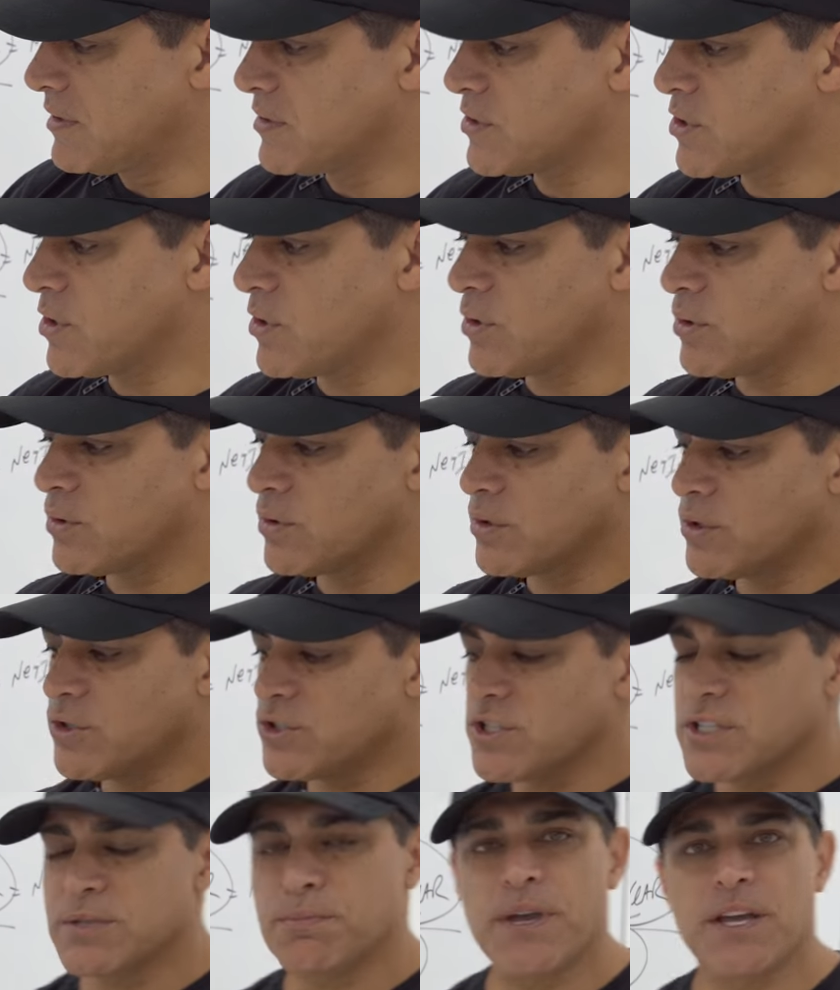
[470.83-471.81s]
So you
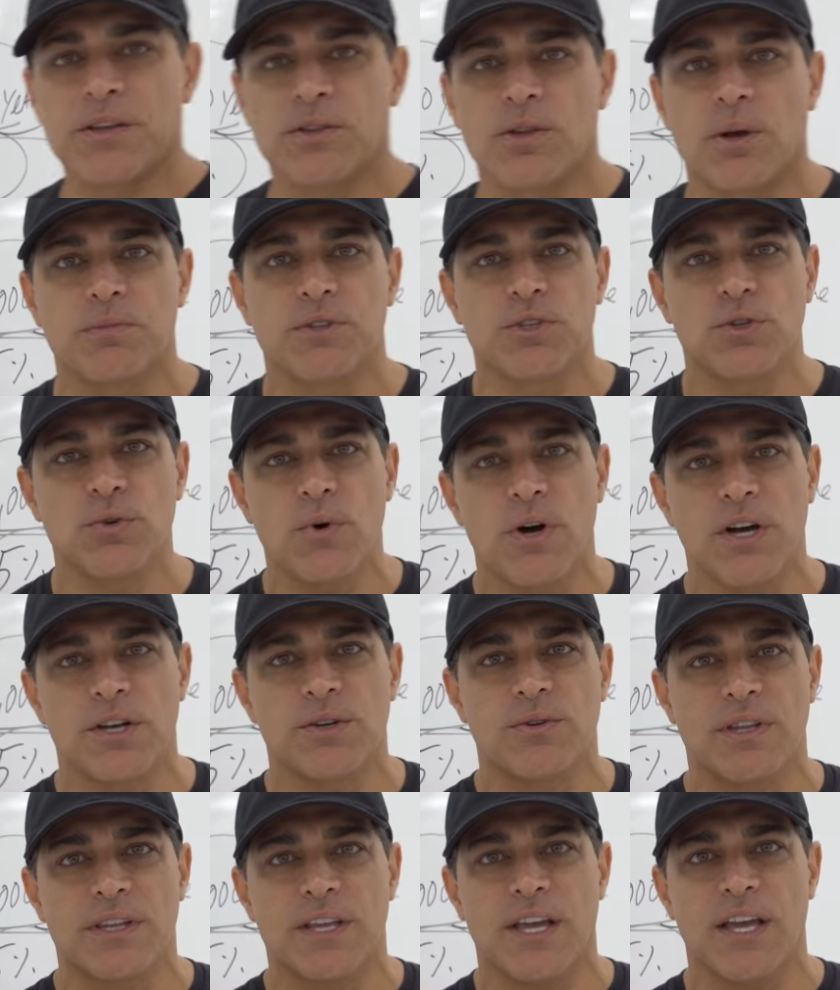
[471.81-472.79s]
just picked up
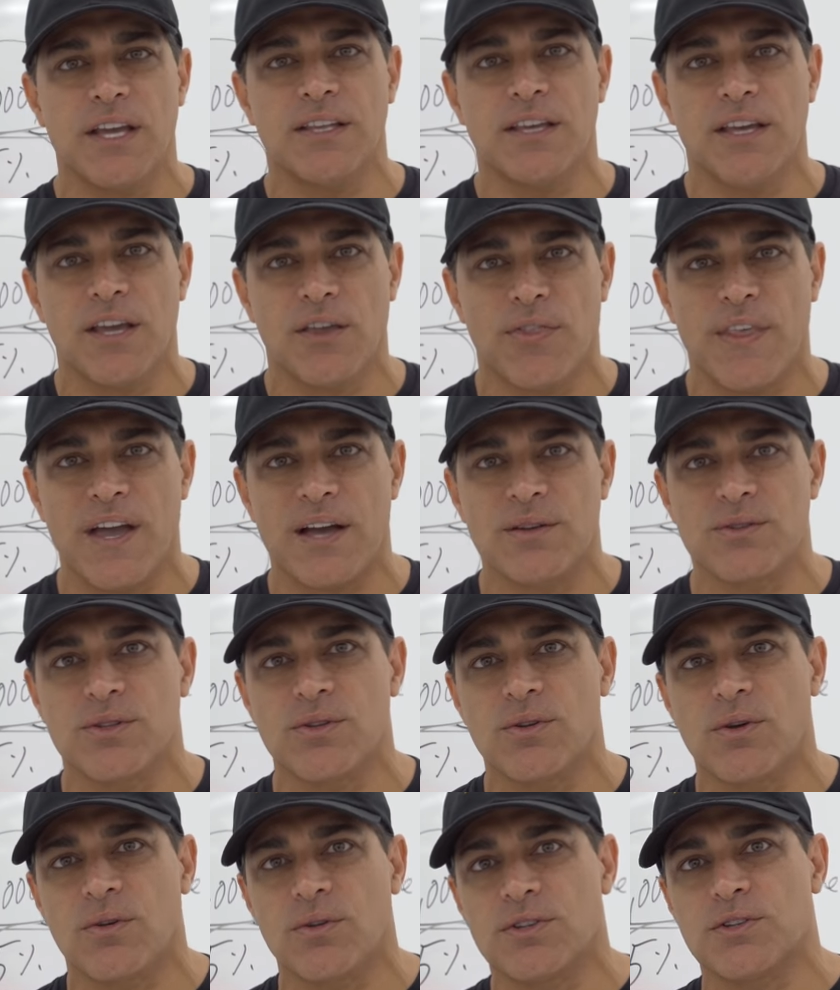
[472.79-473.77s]

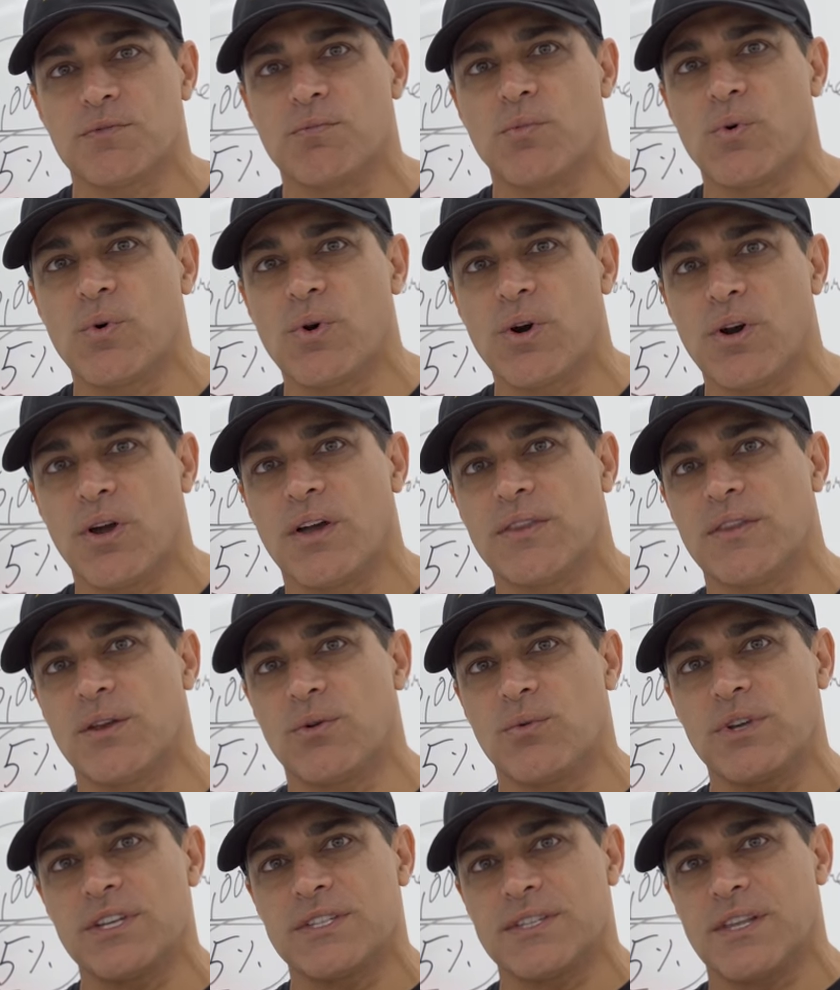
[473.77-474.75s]
$288,000 more on
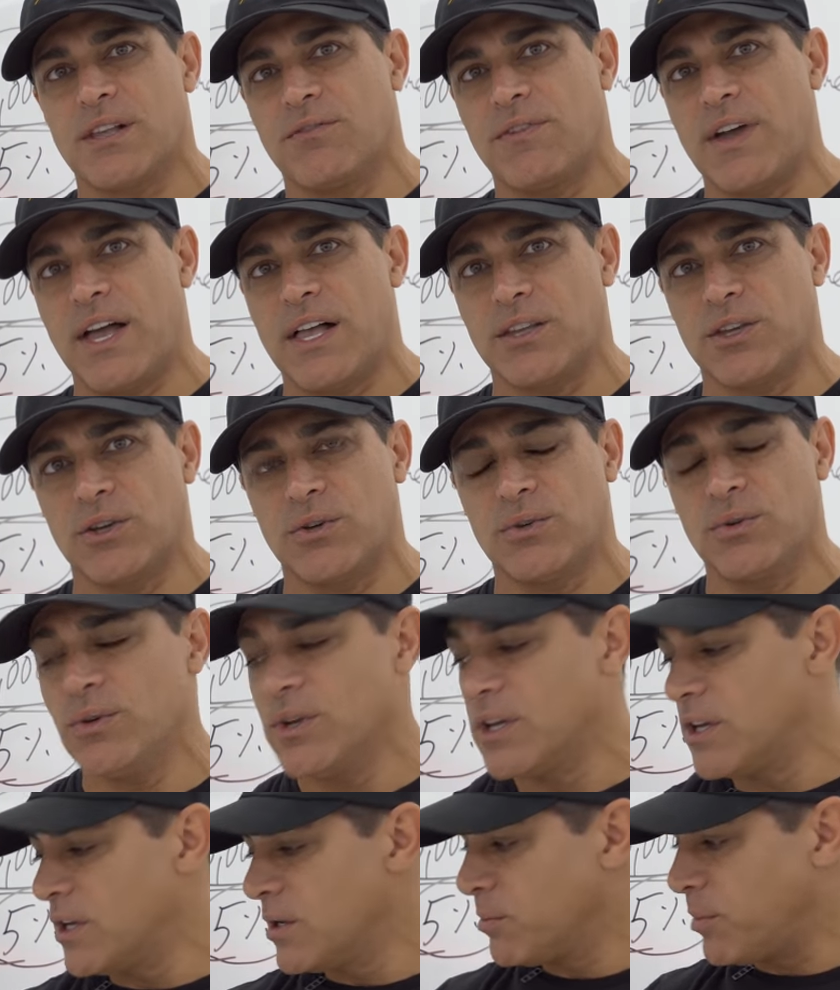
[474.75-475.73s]
the resale value
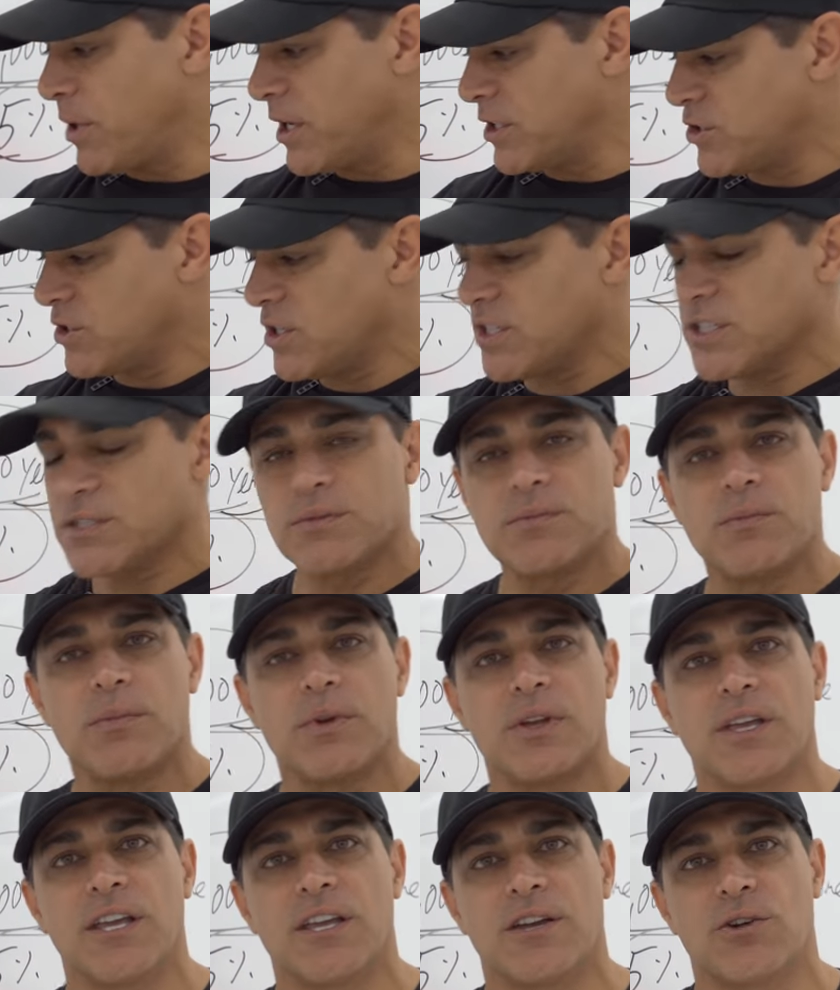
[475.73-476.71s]
by just
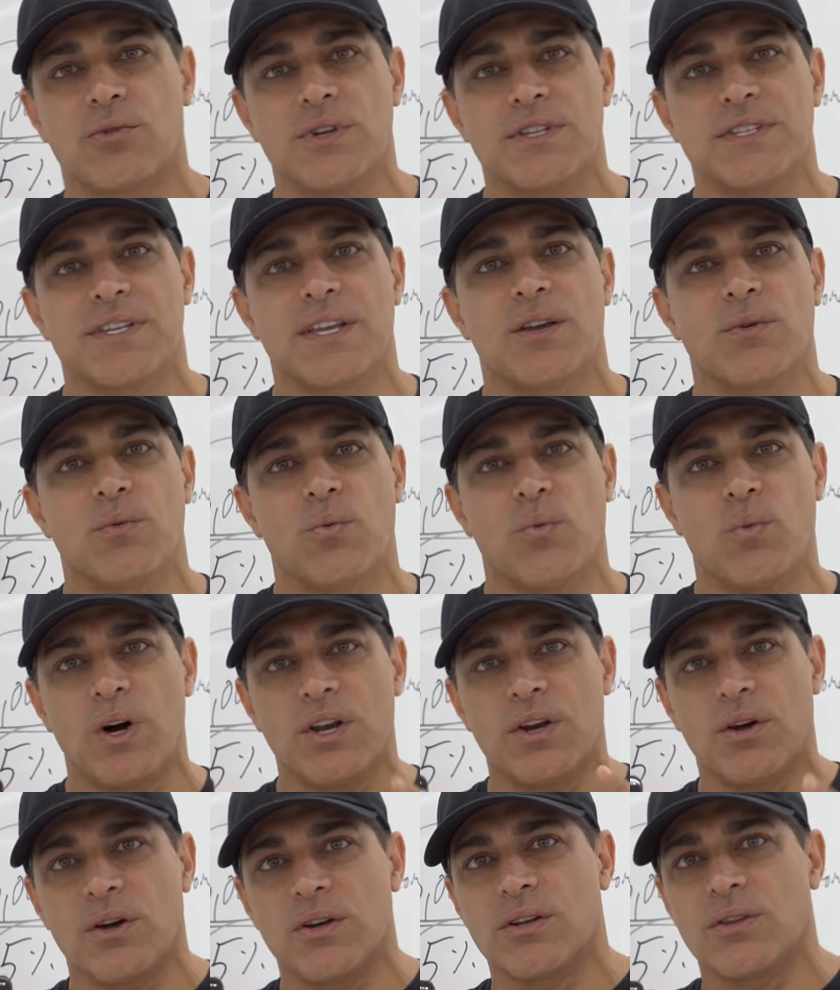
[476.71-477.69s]
increasing
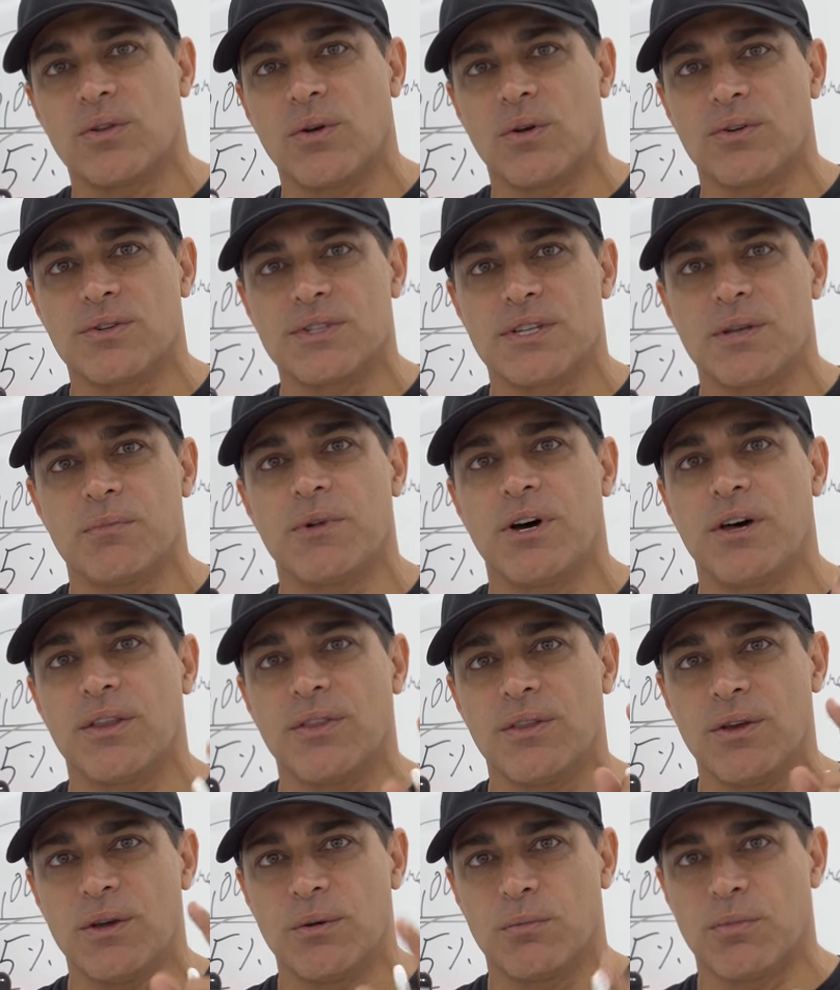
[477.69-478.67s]
$100 a
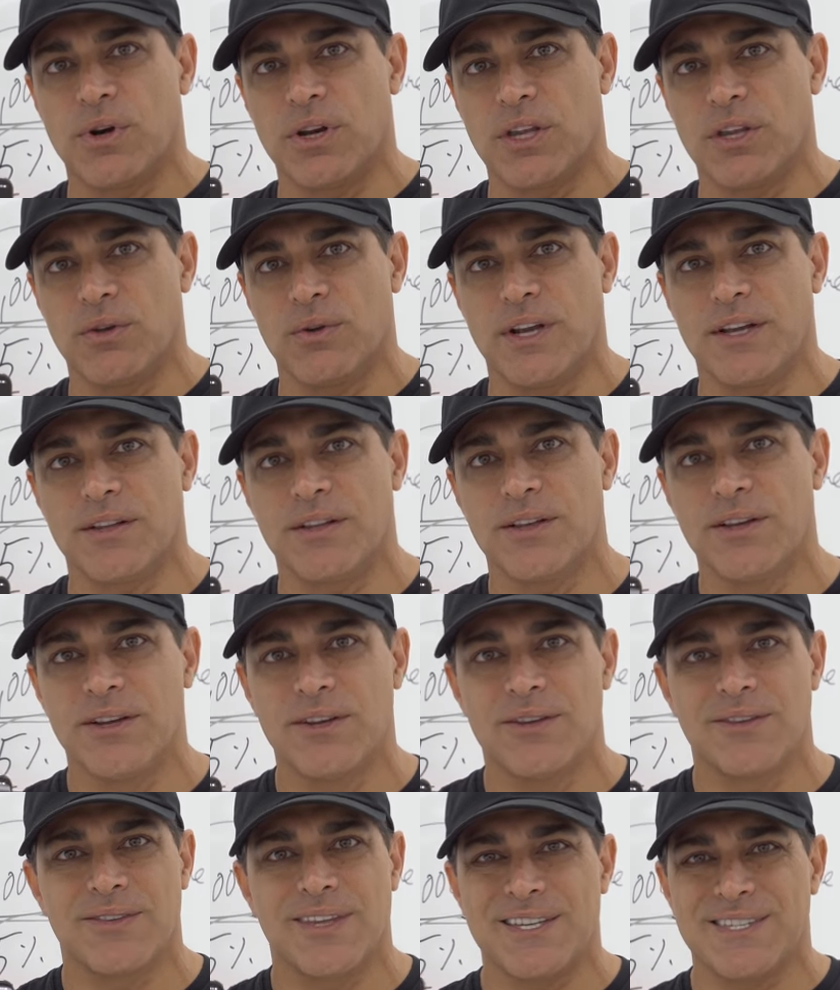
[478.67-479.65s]
month per unit.
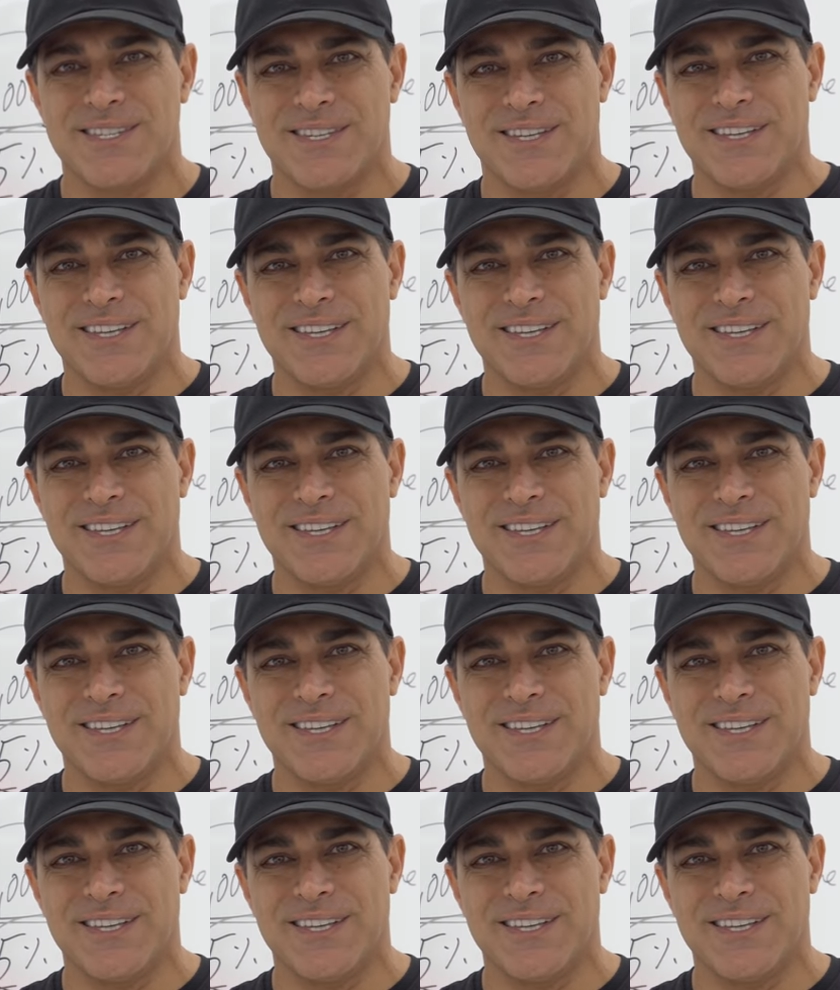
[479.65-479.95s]
That's